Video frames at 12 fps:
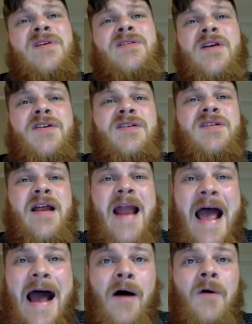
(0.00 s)
us understand
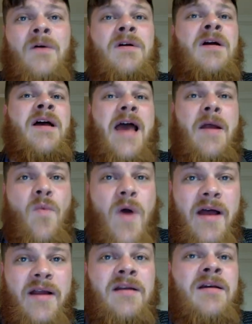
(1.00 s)
how and
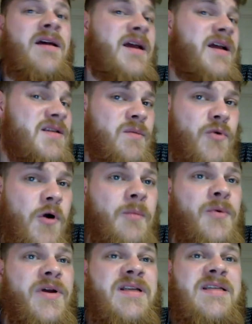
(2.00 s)
when it is
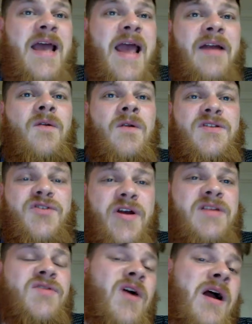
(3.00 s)
appropriate to handle and
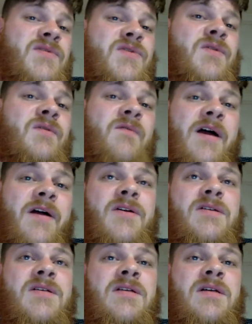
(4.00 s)
transcribe student
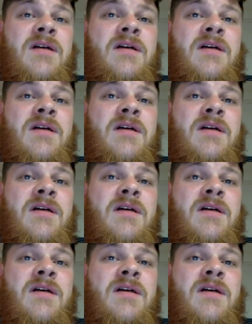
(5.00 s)
records.